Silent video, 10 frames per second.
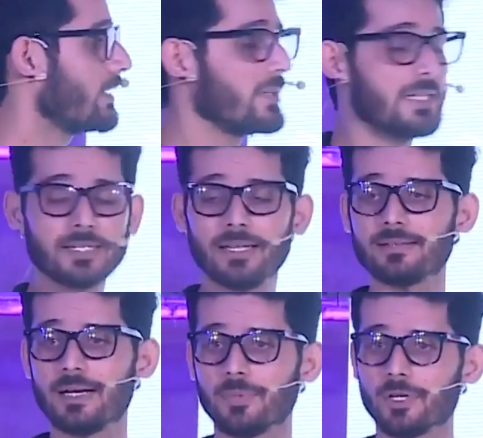say we take the
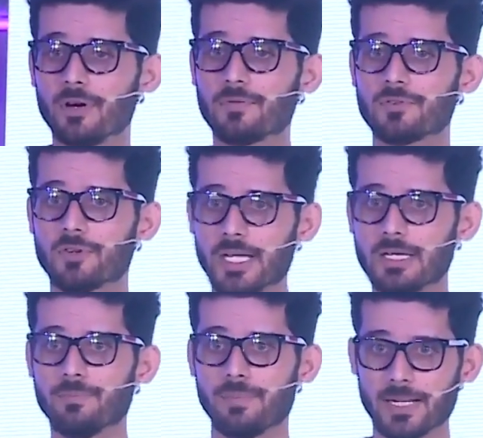example of
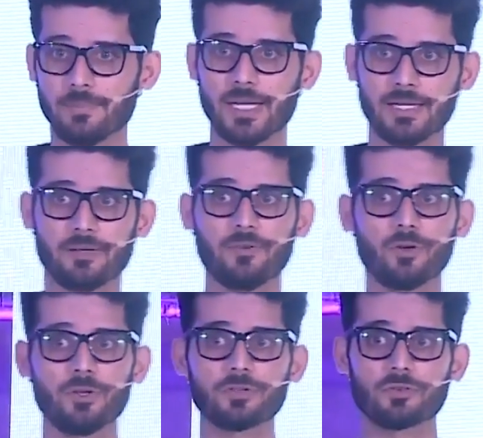train pipeline, if we are
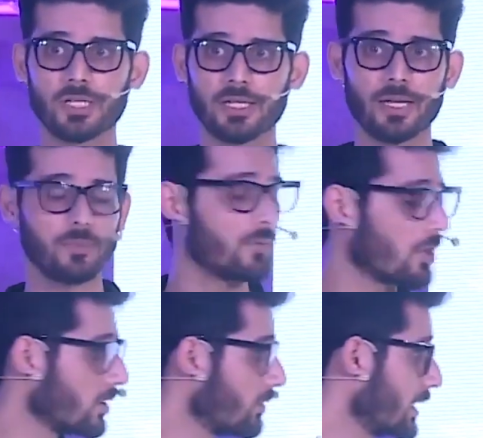going to train an ML
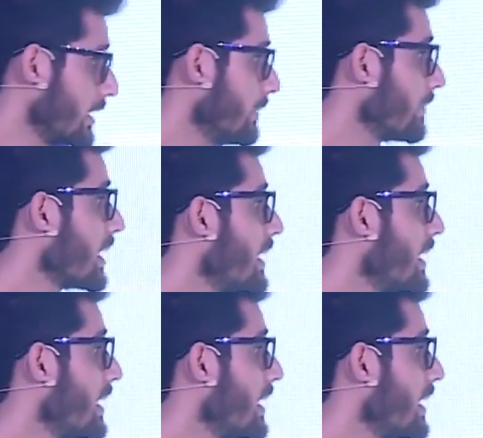model over there,